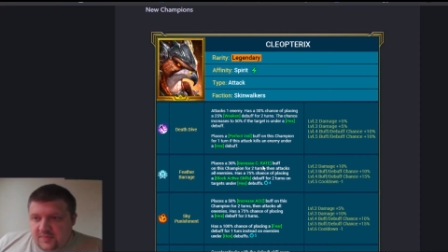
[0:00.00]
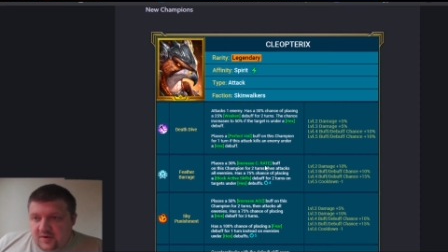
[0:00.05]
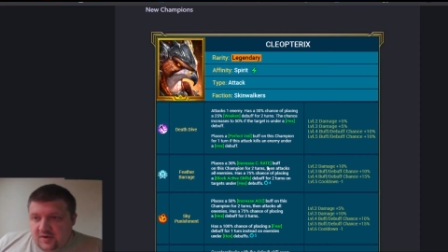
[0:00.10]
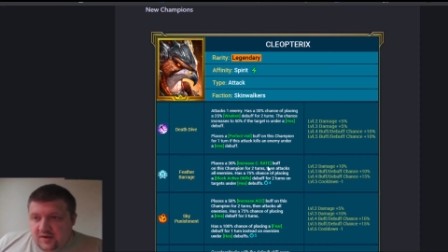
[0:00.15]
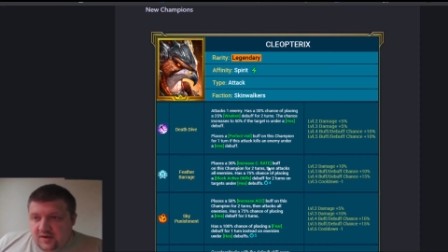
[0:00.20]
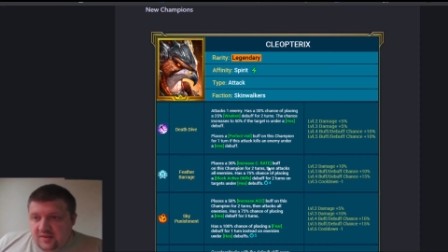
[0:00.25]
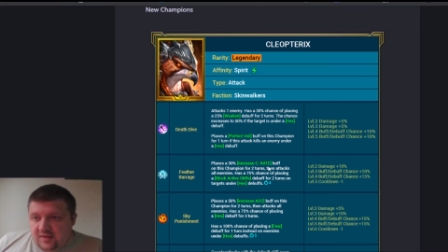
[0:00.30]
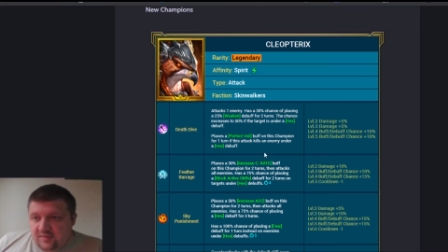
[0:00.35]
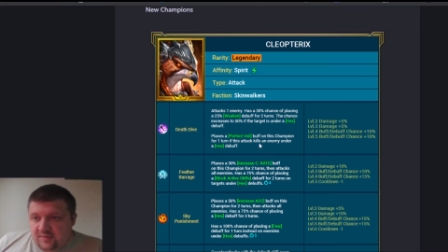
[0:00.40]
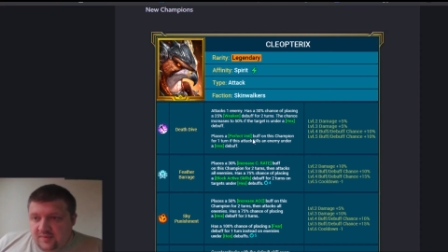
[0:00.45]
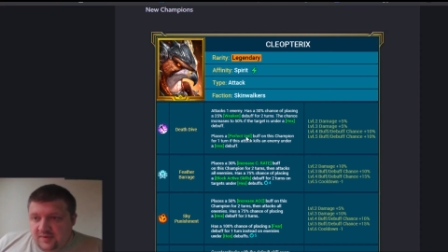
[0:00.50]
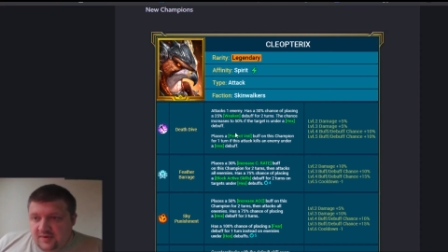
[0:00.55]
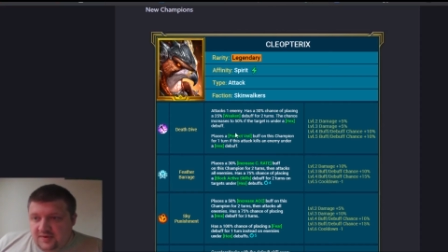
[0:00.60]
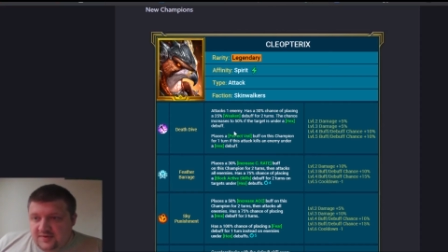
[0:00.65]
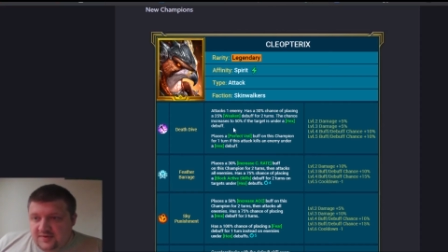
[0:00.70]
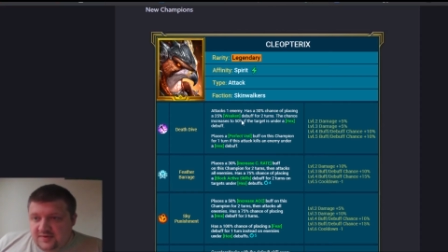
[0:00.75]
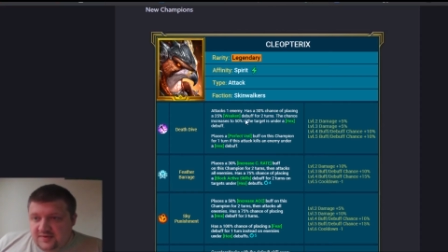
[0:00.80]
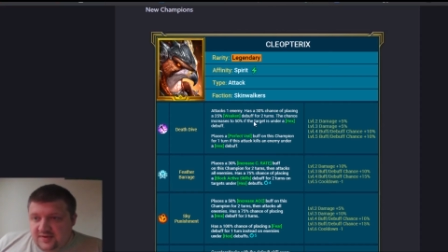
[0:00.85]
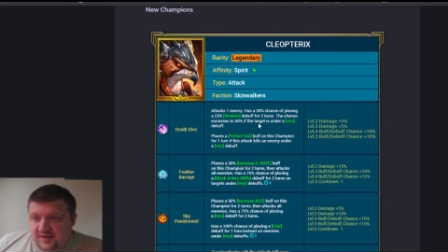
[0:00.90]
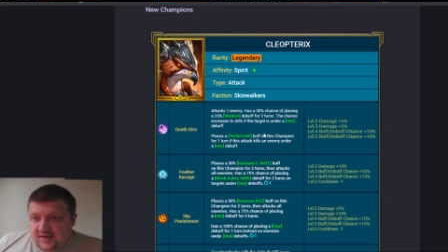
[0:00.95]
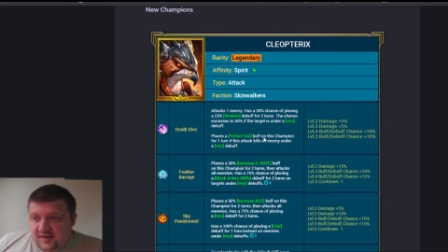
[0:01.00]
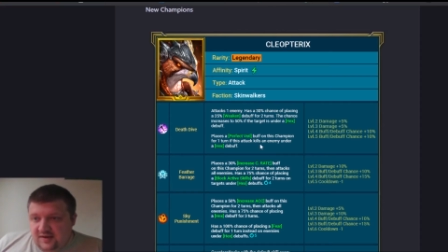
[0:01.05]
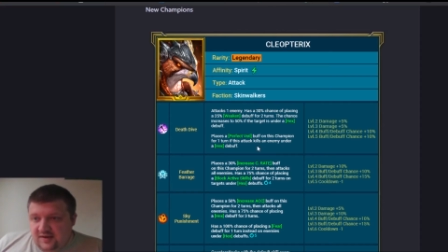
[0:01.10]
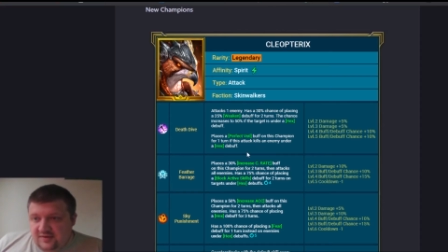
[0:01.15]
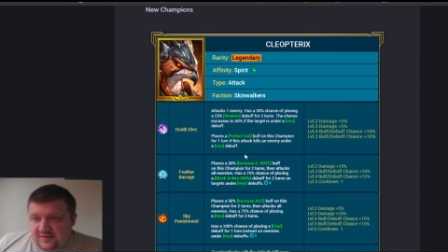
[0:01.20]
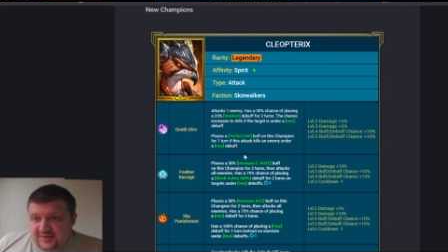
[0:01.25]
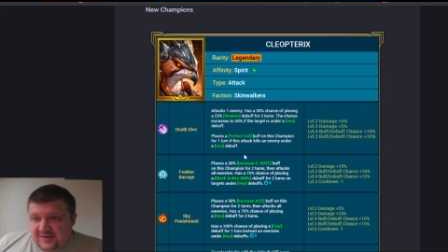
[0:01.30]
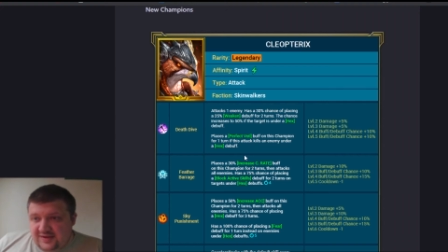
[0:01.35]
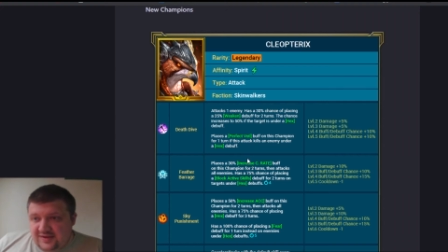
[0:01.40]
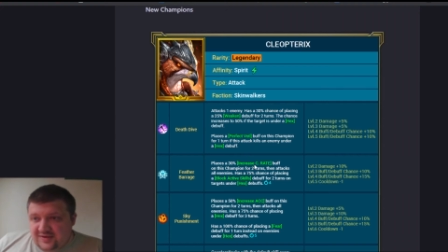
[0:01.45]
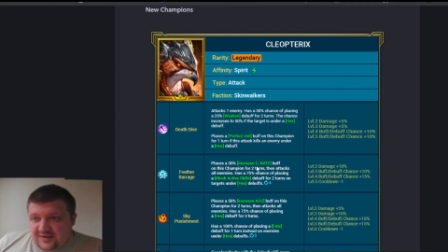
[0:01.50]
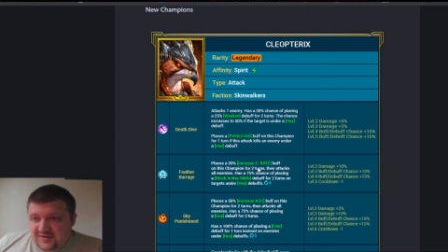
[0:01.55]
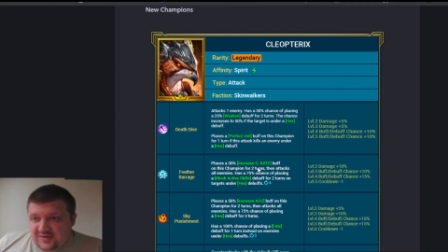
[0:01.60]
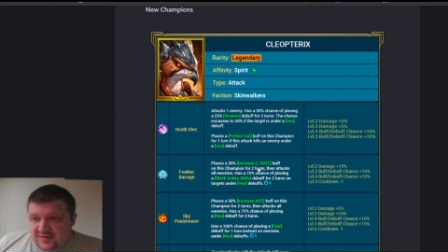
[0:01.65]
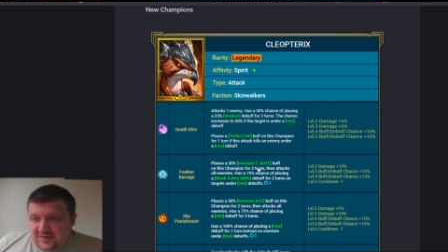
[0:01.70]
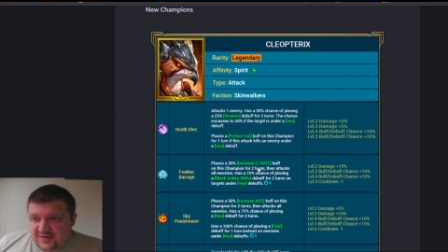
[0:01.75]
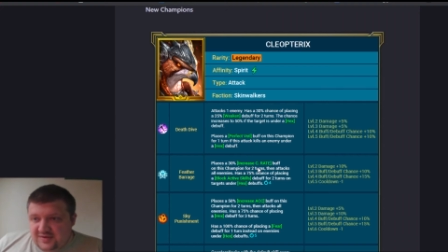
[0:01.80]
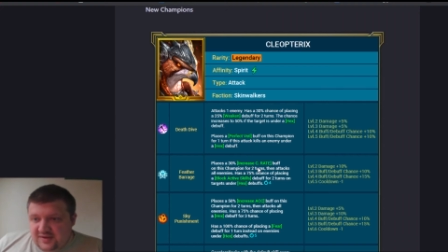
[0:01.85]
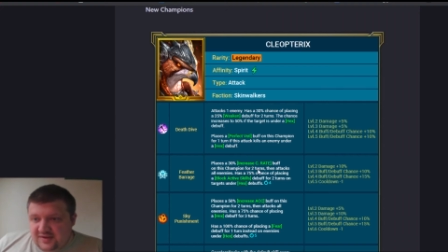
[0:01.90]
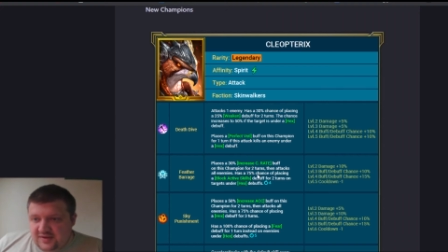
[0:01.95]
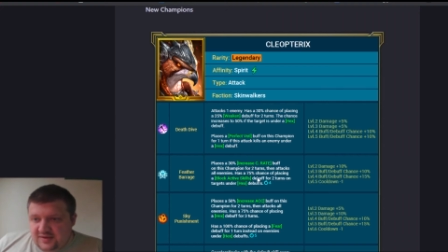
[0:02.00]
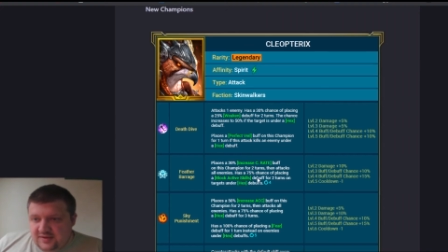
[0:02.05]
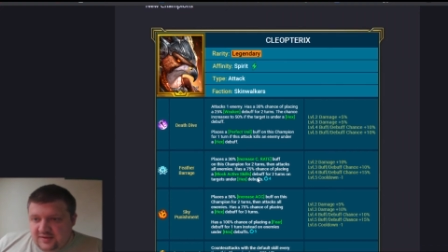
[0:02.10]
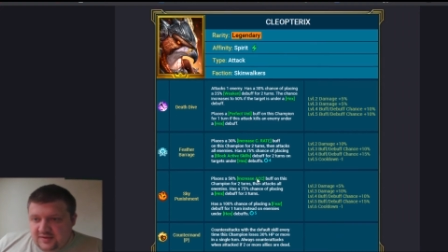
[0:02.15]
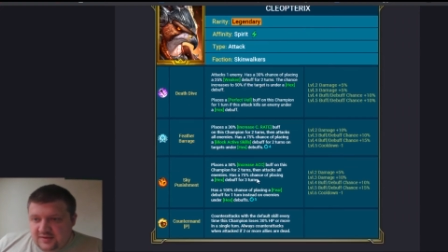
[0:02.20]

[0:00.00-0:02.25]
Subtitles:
Otherwise, this kit looks interesting.